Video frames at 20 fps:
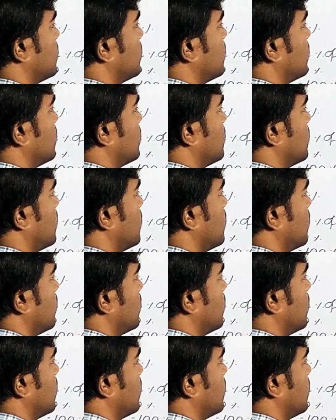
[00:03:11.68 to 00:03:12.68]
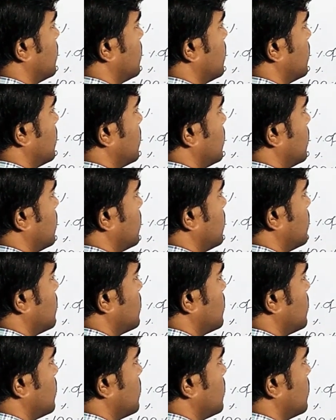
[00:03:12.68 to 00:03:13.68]

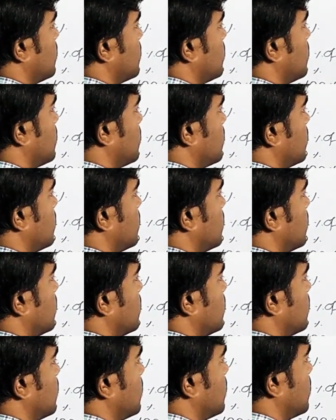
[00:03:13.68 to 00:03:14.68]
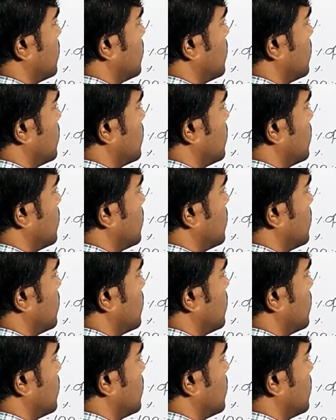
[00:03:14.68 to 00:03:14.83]
Nothing is said.